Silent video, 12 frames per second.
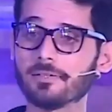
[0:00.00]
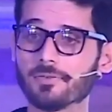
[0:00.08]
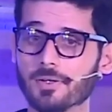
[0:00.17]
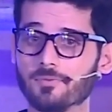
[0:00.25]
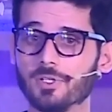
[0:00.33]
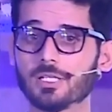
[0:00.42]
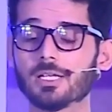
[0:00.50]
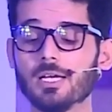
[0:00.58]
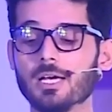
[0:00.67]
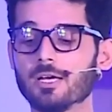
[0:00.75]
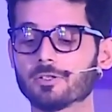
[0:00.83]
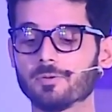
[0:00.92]
this framework.
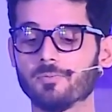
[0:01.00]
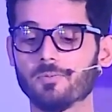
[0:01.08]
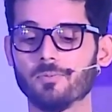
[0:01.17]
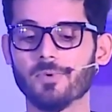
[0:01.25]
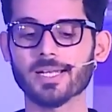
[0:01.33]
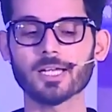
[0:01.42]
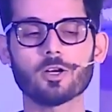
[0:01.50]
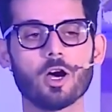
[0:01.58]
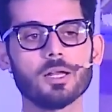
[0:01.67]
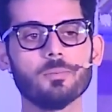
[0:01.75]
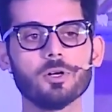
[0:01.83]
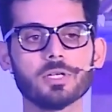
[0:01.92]
So when I
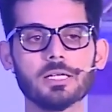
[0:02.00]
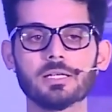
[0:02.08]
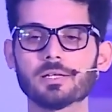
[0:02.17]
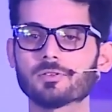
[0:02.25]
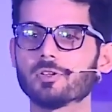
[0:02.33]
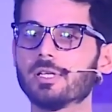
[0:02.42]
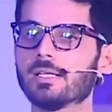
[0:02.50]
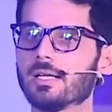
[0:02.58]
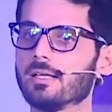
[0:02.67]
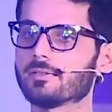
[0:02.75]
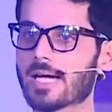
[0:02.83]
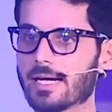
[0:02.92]
call about industry
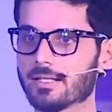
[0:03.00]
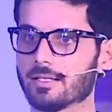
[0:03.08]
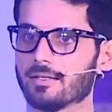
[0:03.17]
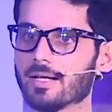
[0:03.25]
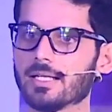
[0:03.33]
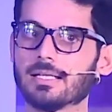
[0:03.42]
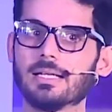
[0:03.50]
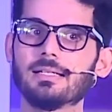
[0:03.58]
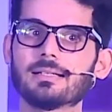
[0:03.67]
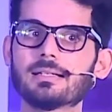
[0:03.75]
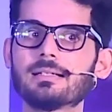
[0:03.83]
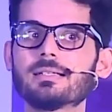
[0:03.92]
standard, right, it
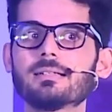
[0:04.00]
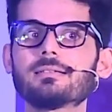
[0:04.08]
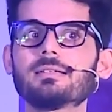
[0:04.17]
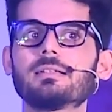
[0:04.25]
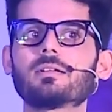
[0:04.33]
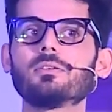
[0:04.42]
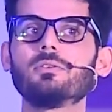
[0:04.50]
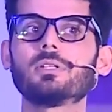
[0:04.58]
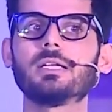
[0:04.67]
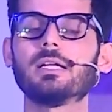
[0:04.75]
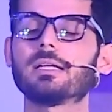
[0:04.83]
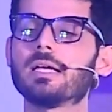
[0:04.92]
doesn't just include
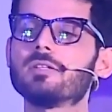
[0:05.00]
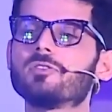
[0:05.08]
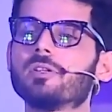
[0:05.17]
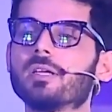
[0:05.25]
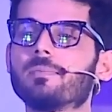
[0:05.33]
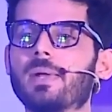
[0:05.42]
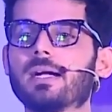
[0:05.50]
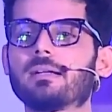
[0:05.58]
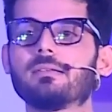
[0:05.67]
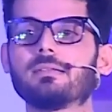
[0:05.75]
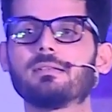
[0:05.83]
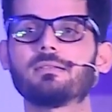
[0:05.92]
the data engineering
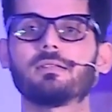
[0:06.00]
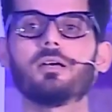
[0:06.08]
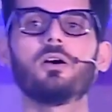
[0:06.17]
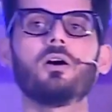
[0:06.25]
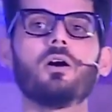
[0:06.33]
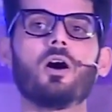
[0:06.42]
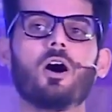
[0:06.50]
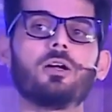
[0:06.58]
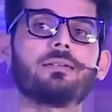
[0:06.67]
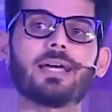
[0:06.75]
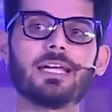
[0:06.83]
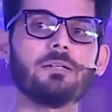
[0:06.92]
practices or
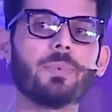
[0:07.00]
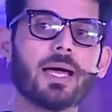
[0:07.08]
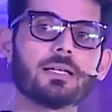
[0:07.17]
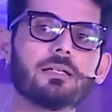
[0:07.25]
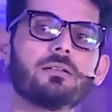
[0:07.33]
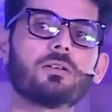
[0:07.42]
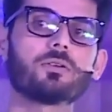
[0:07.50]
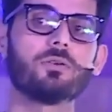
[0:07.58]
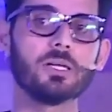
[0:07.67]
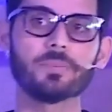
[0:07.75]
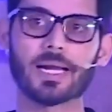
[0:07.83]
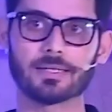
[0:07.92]
design patterns or
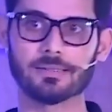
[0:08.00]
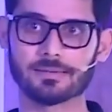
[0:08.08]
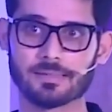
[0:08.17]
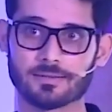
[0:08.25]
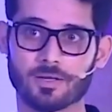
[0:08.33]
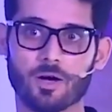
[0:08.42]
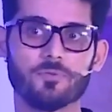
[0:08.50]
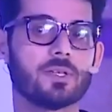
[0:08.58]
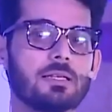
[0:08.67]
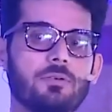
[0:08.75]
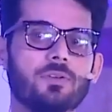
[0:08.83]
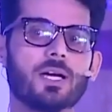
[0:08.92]
coding practices.
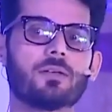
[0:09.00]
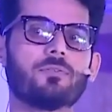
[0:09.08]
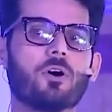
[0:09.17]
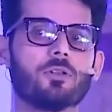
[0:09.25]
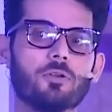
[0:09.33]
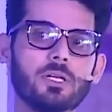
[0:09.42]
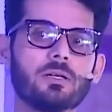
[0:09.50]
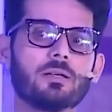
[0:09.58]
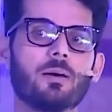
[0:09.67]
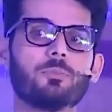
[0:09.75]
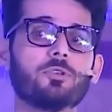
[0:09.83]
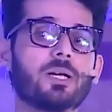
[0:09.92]
Obviously, we are following
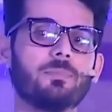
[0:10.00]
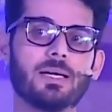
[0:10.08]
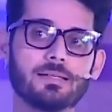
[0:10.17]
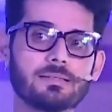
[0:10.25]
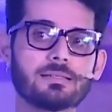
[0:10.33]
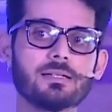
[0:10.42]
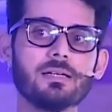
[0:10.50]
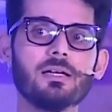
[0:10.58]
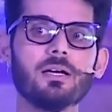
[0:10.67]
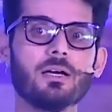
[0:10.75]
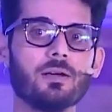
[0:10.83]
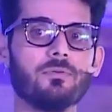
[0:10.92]
up to the best
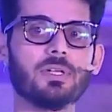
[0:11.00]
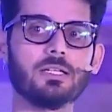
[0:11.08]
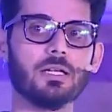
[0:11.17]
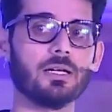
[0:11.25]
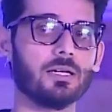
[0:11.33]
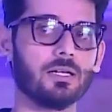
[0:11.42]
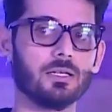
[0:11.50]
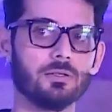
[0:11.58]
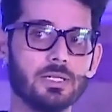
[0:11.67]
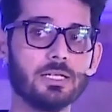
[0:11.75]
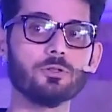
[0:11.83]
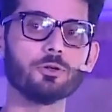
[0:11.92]
with
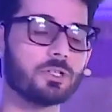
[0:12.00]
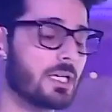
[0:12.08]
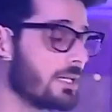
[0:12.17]
in those